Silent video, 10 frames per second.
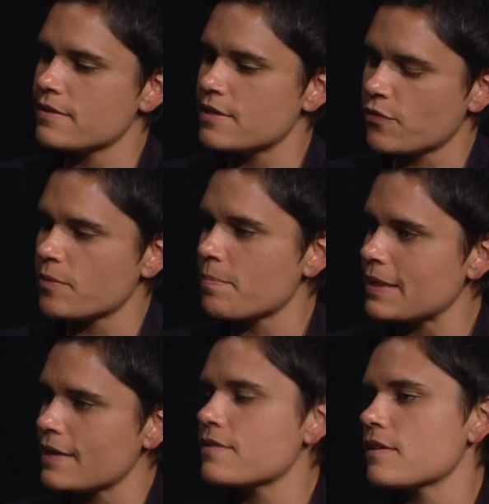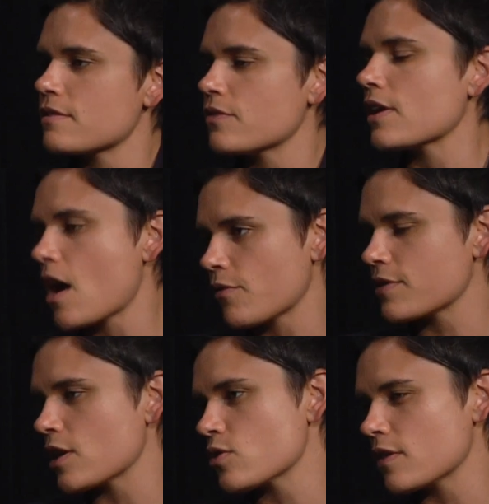different places in the
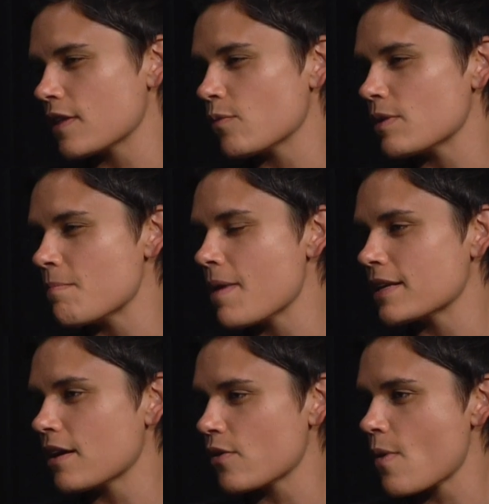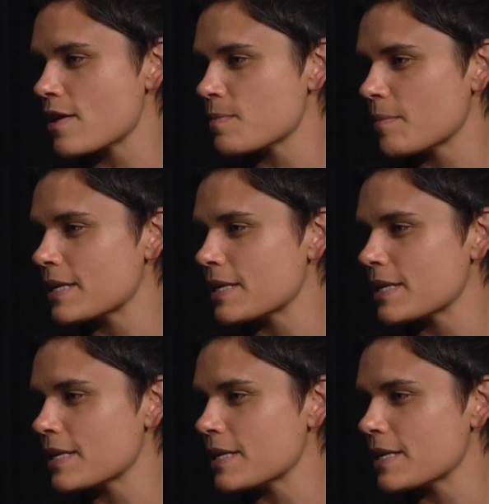conversation that we might otherwise be able to